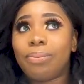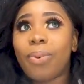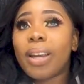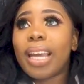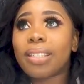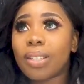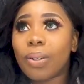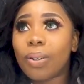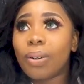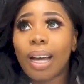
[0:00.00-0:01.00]
4 years
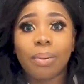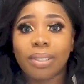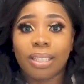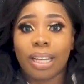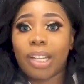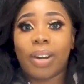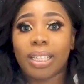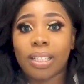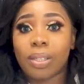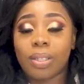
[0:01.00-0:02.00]
ago, I was
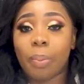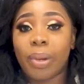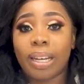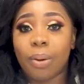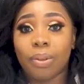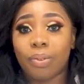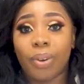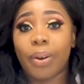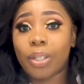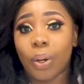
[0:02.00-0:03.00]
attracted to somebody that was
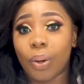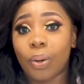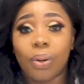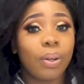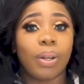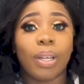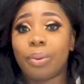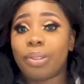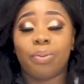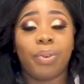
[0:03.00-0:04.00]
very tall.
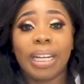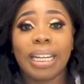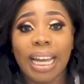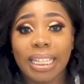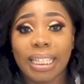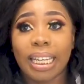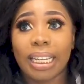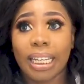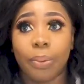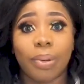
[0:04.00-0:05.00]
He was really light
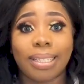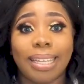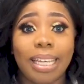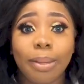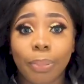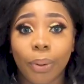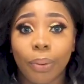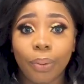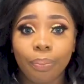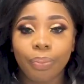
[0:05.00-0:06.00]
skinned. He was
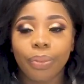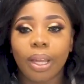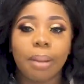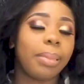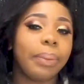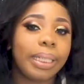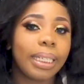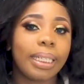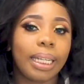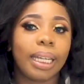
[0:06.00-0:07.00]
Igbo. But we
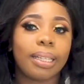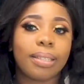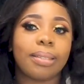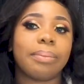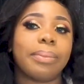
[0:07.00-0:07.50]
didn't date.